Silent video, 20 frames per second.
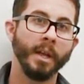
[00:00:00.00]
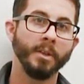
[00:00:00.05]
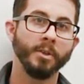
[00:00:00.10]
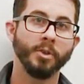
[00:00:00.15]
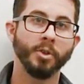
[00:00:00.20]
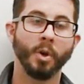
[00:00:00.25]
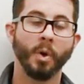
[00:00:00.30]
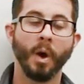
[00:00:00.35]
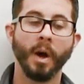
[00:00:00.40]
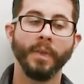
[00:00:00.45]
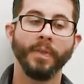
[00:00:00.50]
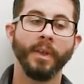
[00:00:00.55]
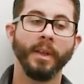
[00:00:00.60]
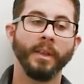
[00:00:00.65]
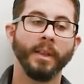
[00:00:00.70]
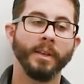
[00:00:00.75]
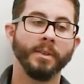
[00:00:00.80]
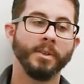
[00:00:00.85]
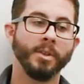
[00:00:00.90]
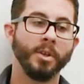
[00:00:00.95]
And so I
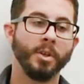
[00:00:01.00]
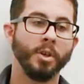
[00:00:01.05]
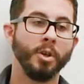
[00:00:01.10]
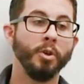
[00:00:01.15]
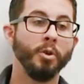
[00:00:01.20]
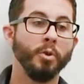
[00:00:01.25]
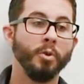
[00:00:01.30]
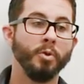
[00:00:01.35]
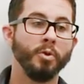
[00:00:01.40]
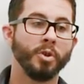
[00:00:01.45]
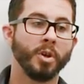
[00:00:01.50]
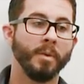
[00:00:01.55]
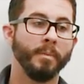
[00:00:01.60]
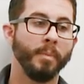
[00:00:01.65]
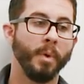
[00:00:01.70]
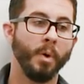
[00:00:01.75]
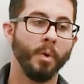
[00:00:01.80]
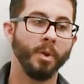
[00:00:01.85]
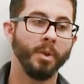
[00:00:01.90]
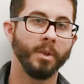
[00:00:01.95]
think that's a huge
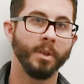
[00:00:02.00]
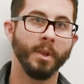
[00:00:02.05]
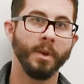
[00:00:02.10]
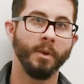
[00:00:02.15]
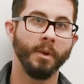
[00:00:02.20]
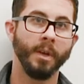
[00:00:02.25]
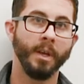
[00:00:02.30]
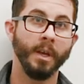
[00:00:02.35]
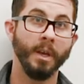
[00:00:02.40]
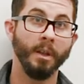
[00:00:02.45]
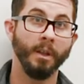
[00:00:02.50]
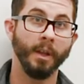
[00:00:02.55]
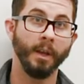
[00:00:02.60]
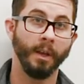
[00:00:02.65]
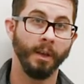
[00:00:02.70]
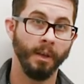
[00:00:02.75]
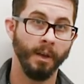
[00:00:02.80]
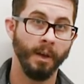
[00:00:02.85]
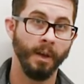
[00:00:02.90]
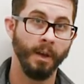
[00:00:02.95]
component to their
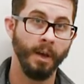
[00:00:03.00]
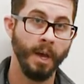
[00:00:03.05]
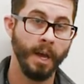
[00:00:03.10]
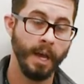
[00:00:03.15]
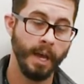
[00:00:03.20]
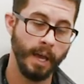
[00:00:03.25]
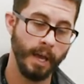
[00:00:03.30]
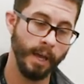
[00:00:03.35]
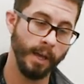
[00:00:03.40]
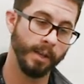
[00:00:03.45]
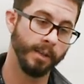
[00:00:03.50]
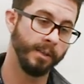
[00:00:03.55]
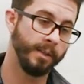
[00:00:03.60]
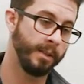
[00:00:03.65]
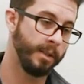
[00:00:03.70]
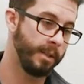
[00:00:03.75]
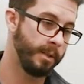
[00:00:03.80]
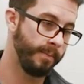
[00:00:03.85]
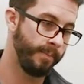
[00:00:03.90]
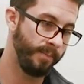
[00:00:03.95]
healing
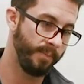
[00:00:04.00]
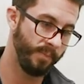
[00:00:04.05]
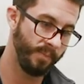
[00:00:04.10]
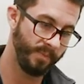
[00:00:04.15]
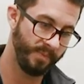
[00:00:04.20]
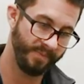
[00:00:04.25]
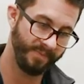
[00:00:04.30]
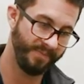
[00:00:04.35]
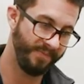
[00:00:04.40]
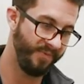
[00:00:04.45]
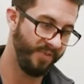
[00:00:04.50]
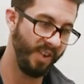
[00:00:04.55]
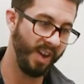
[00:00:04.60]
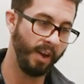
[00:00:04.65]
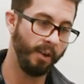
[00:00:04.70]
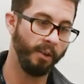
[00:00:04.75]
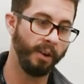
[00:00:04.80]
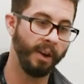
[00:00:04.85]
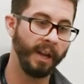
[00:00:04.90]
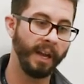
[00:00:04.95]
is
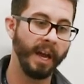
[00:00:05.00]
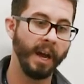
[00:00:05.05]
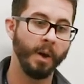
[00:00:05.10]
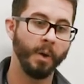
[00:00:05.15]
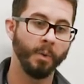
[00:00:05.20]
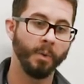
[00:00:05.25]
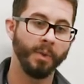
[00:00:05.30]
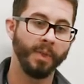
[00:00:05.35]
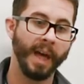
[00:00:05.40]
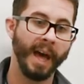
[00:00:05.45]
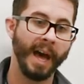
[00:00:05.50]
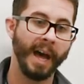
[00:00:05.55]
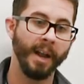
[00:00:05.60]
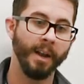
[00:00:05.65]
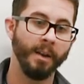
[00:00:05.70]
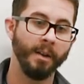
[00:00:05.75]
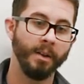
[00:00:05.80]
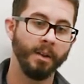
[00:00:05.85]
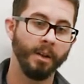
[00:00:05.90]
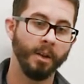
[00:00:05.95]
figuring out
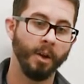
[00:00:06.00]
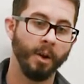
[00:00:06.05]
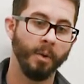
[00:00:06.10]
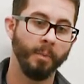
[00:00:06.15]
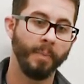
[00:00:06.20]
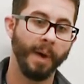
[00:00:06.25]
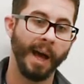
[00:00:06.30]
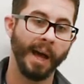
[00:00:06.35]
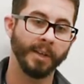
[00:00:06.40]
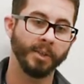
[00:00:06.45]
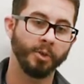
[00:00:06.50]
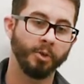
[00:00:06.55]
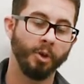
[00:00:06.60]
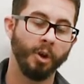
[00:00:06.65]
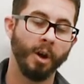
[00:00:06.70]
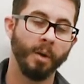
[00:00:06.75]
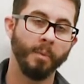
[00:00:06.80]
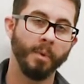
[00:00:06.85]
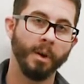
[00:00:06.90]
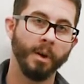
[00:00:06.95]
that, you know, past
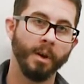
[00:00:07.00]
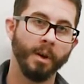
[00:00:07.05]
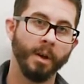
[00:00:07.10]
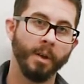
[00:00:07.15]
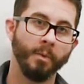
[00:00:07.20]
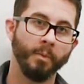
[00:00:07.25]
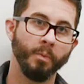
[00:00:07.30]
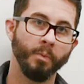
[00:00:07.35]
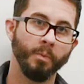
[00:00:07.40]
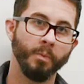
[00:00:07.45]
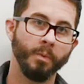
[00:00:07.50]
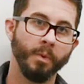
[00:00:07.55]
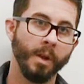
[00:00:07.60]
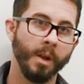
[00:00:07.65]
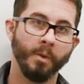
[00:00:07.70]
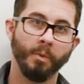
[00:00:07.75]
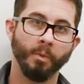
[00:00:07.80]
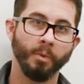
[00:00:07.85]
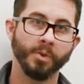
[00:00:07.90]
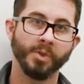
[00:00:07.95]
trauma and,
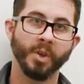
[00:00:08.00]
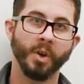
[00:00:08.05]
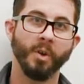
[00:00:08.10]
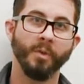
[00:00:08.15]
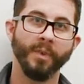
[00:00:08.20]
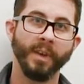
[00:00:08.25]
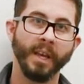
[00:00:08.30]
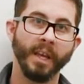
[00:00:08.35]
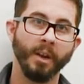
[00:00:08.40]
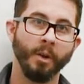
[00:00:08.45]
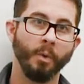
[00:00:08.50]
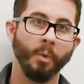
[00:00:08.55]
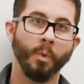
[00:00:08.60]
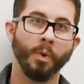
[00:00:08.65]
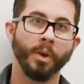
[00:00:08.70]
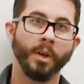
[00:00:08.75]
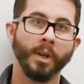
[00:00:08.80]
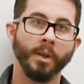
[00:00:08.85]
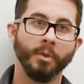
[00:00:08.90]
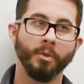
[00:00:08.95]
and resolving it or
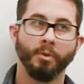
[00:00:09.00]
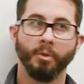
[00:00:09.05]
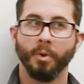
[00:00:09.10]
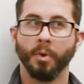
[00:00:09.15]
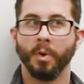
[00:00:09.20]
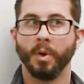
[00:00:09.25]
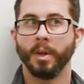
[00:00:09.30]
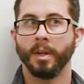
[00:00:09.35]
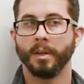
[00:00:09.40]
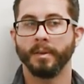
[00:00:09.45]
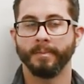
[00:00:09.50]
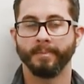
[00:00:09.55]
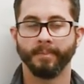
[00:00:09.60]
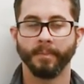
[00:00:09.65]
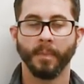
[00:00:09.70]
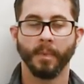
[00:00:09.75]
working through it and